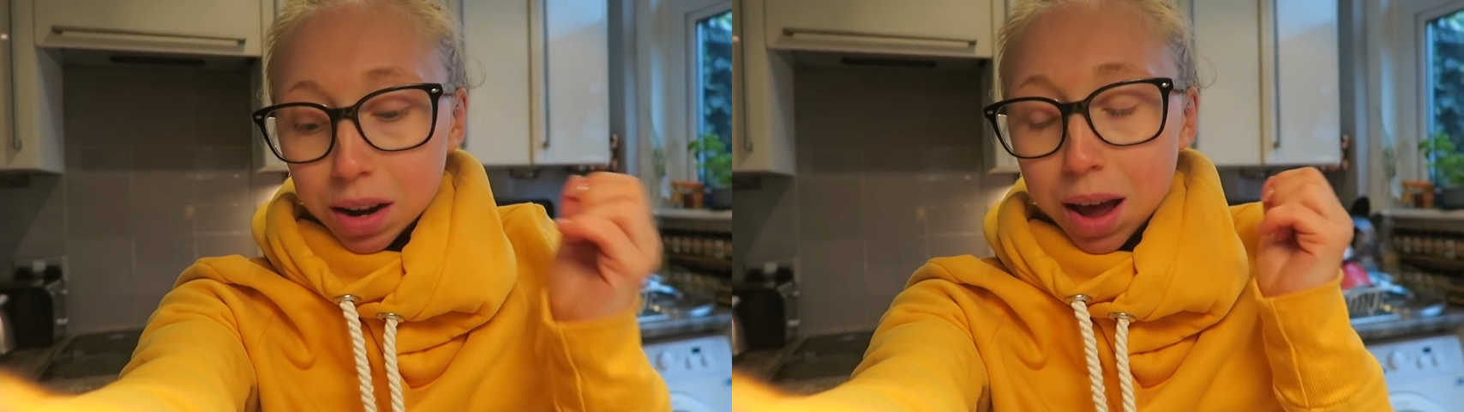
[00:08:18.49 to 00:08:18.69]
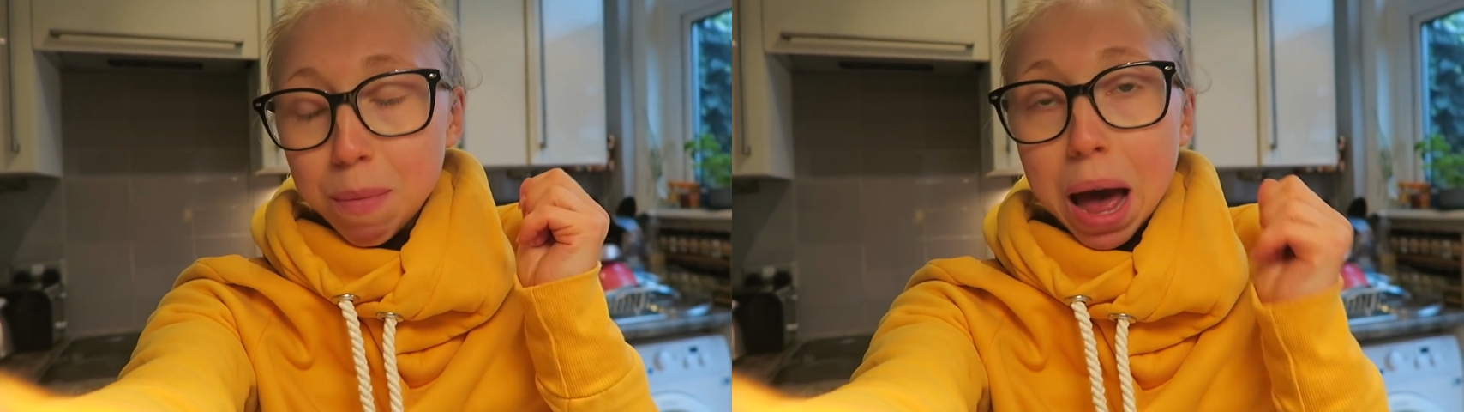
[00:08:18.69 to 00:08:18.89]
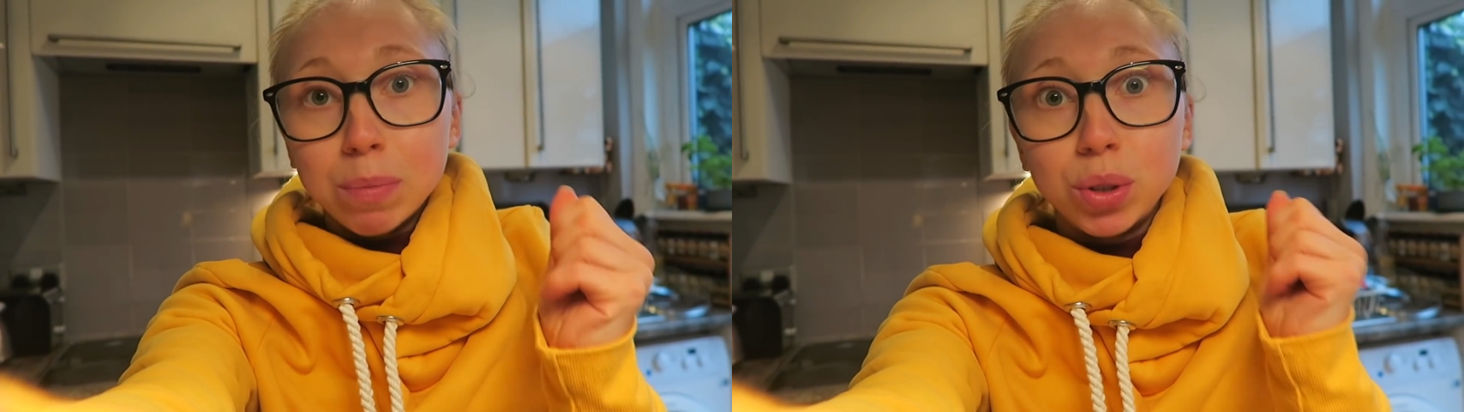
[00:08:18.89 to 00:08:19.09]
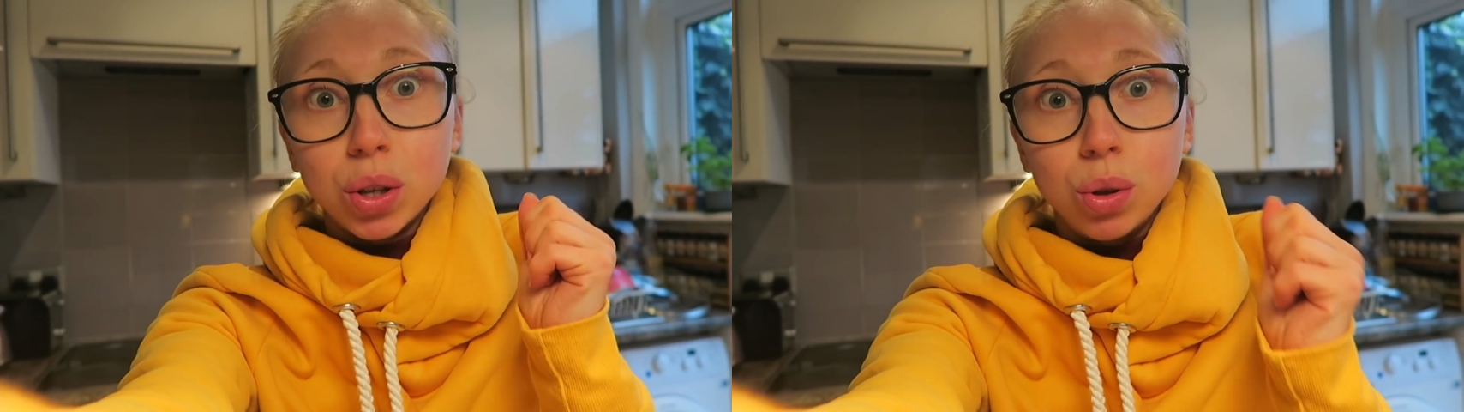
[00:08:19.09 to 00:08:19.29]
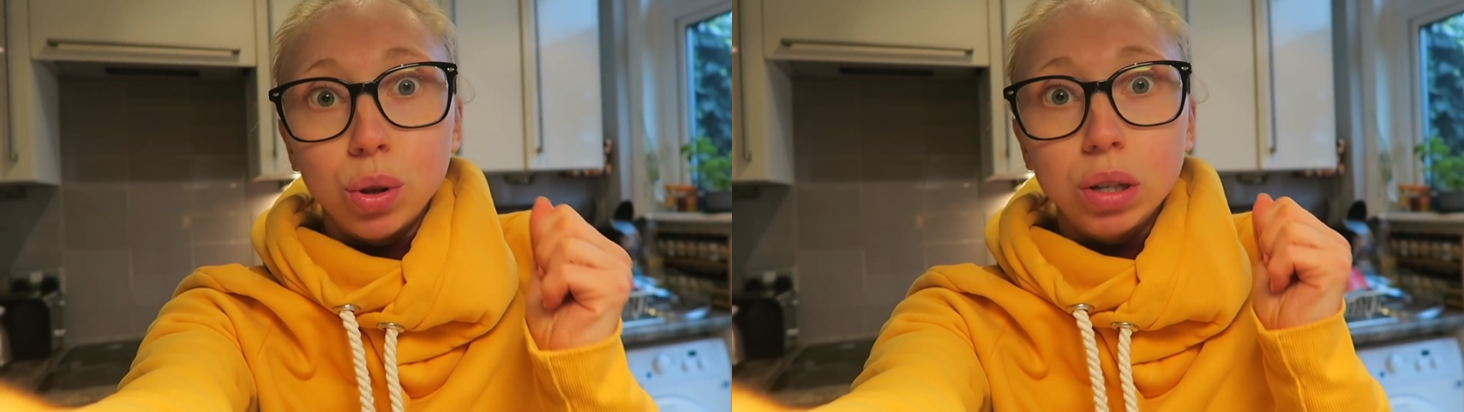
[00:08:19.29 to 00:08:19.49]
and I'm
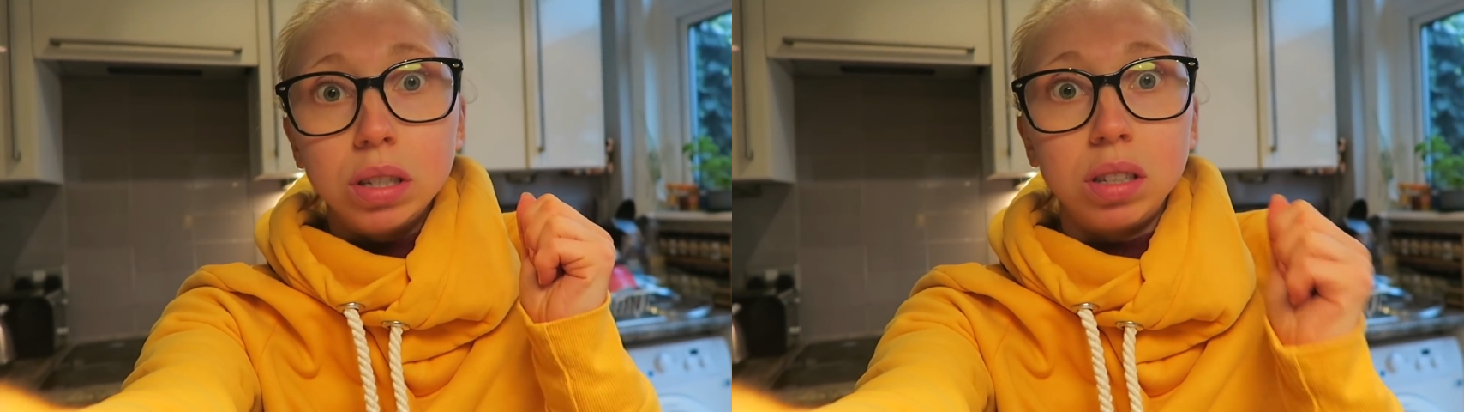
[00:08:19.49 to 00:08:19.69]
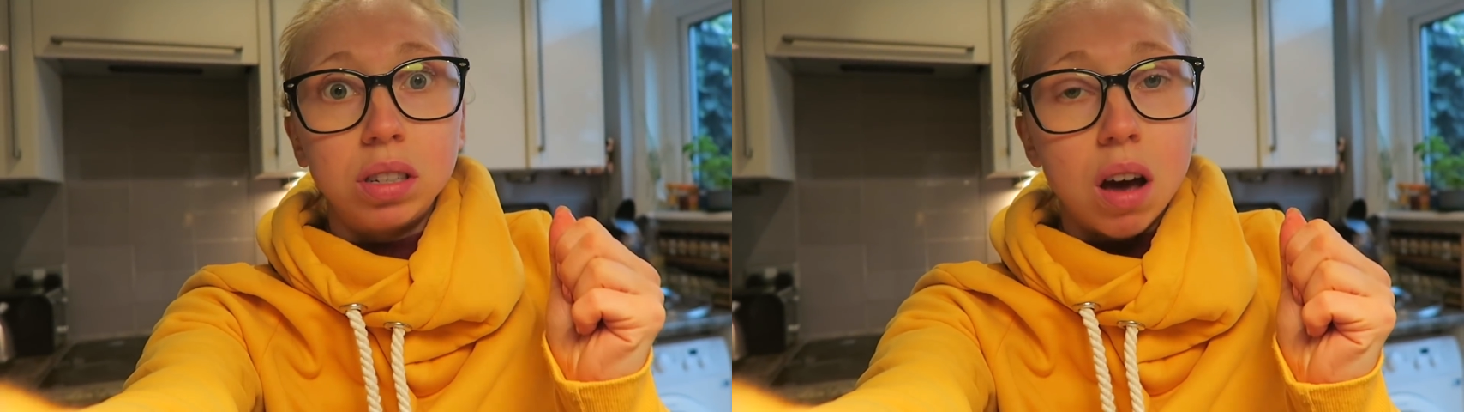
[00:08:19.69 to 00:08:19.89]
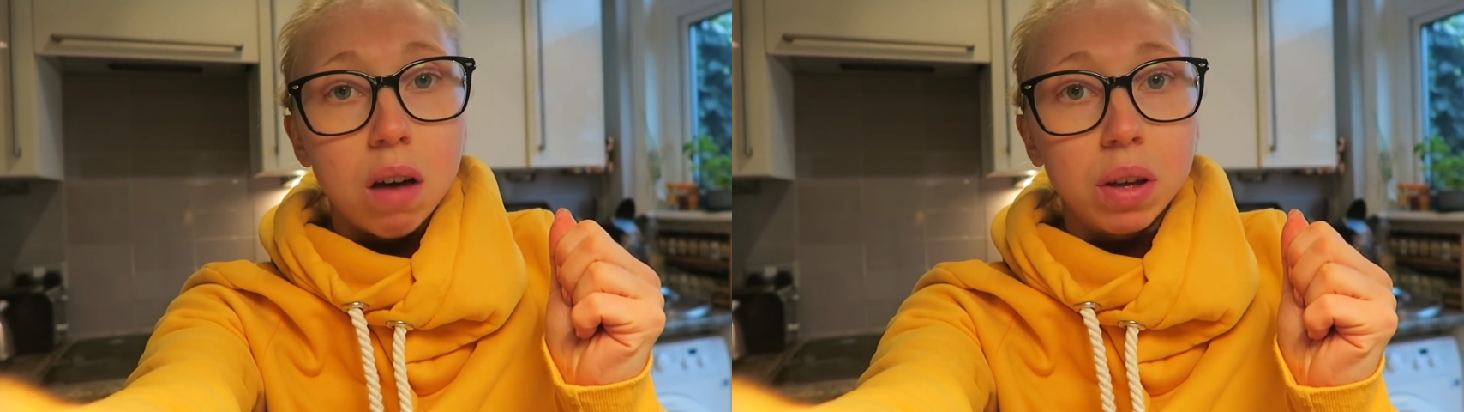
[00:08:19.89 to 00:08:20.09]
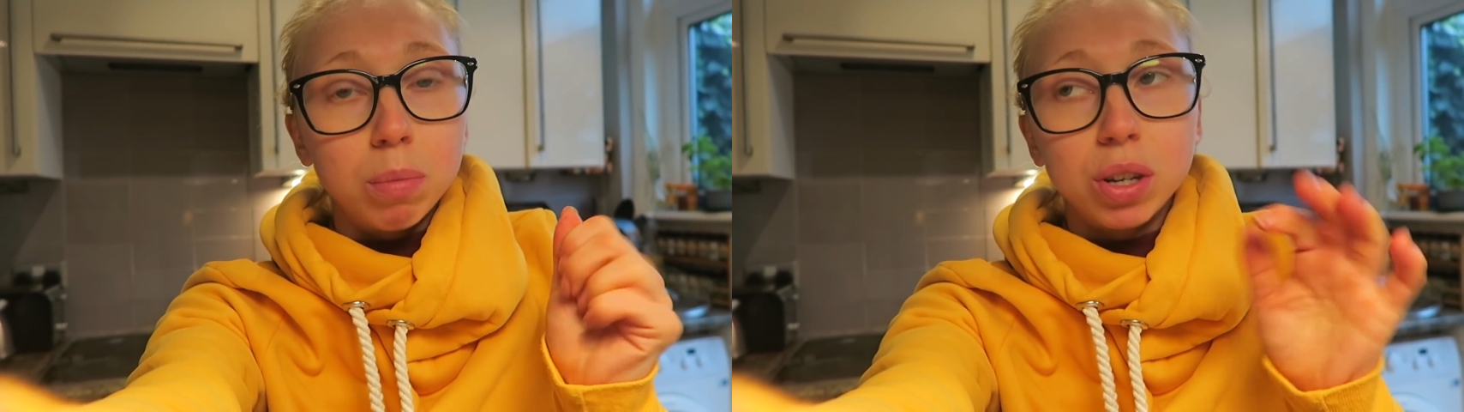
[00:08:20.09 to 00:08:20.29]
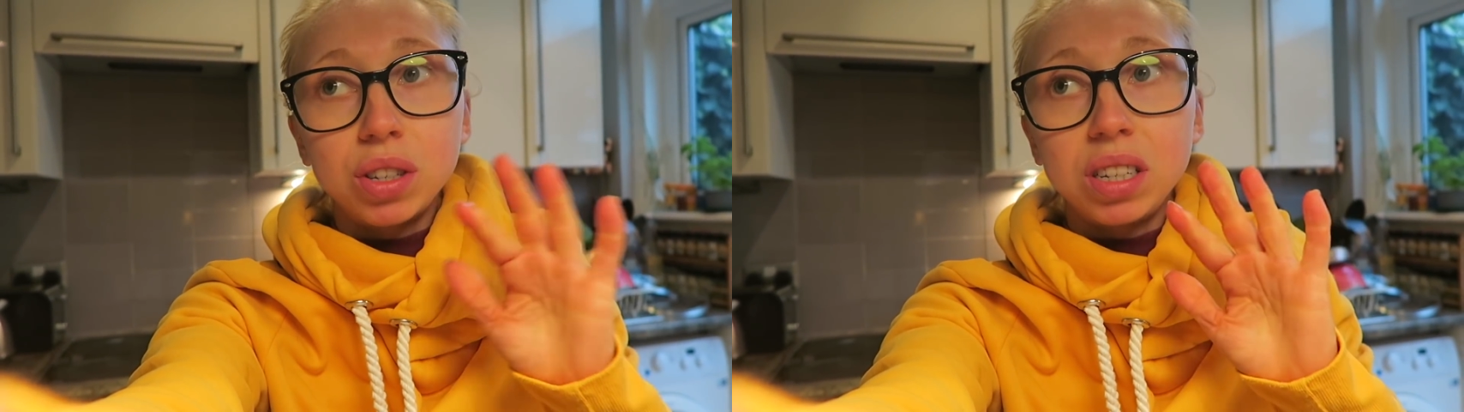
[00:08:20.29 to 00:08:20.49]
absolutely starving because